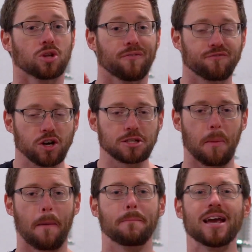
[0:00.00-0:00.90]
So the first
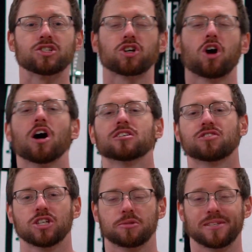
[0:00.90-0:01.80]
major cause of
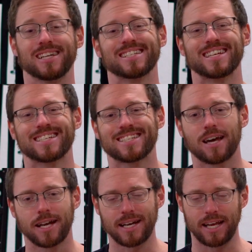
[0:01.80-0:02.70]
shin splints is a
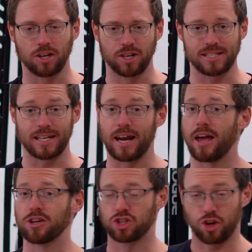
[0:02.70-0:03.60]
sudden increase in
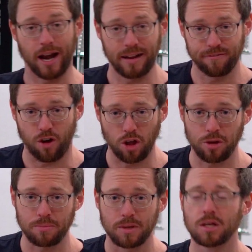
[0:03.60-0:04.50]
either training
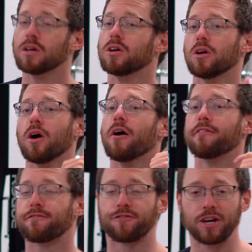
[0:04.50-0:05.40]
volume,
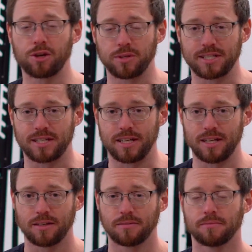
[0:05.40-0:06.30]

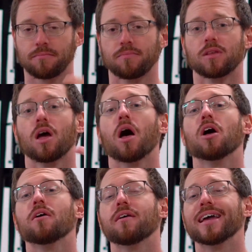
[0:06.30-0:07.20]
frequency,
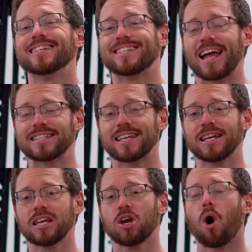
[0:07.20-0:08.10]

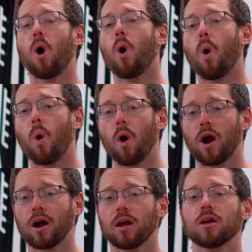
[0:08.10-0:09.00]
intensity,
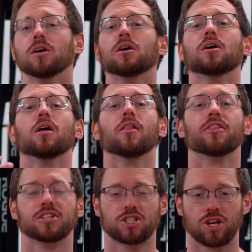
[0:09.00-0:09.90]
or
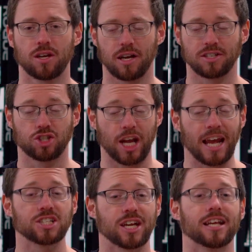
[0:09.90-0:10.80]
the a
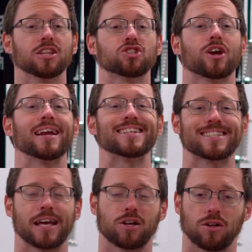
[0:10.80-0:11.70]
change in the training
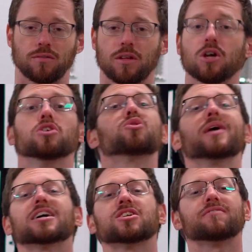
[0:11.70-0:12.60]
cycle. So we
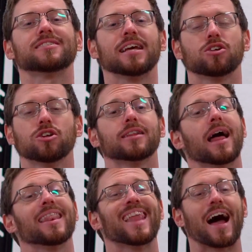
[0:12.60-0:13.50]
actually have to take a look at
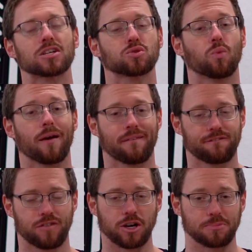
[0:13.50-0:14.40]
that last one
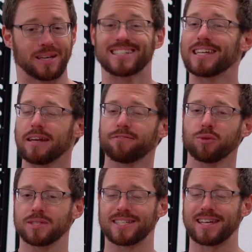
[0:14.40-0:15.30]
first because it
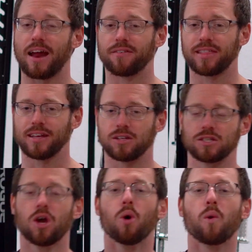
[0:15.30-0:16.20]
influences everything else.
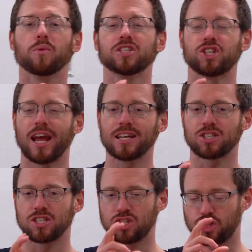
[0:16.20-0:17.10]
When we change
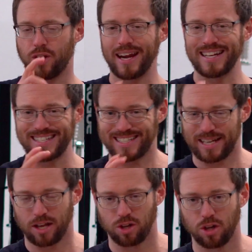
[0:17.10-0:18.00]
the training
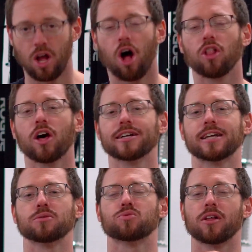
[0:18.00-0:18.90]
cycle, a lot of
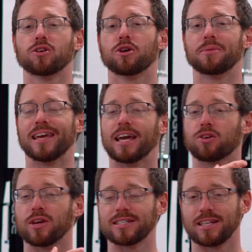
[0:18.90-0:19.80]
times we're either going to be
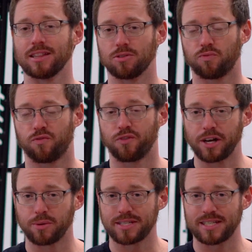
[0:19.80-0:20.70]
increasing the
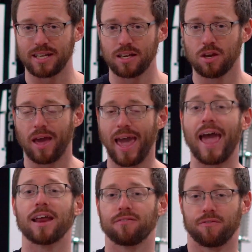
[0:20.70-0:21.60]
frequency
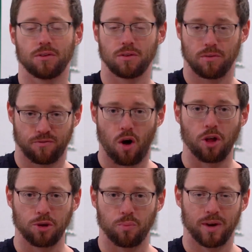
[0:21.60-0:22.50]
and
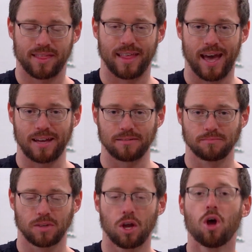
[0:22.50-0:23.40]
volume with
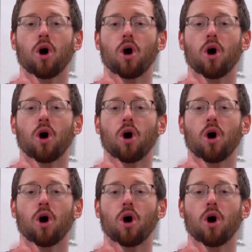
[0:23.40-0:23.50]
that,